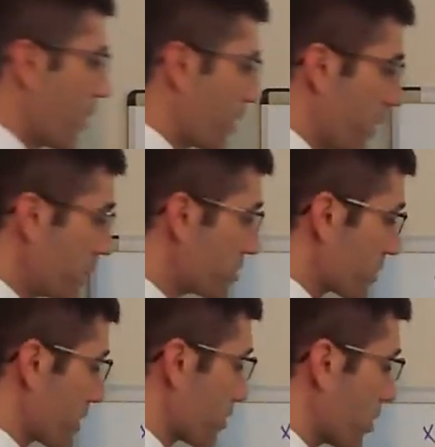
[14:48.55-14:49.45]
The numbers are
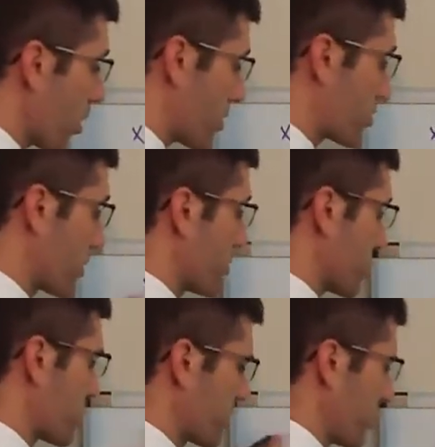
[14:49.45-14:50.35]
a little larger on
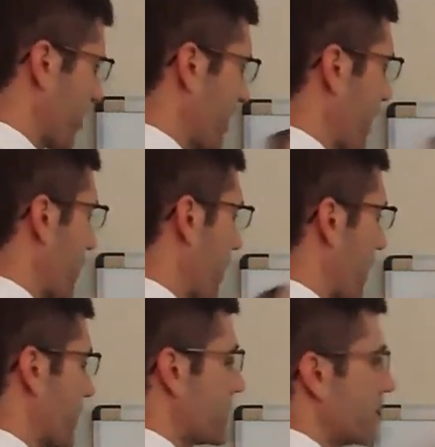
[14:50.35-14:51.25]
this one, but they're not that bad.